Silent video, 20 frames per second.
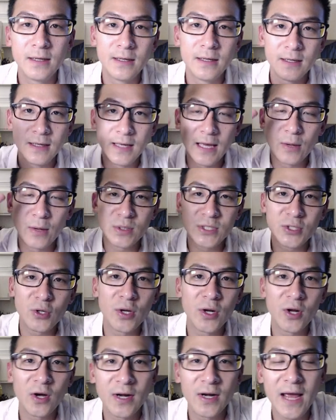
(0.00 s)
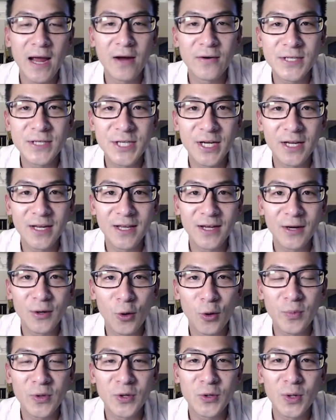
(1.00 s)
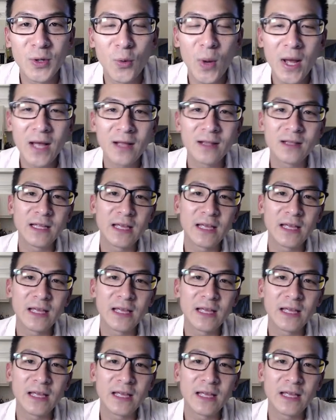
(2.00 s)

Hey, what's going on? Aaron Chen here. Hope you're doing well.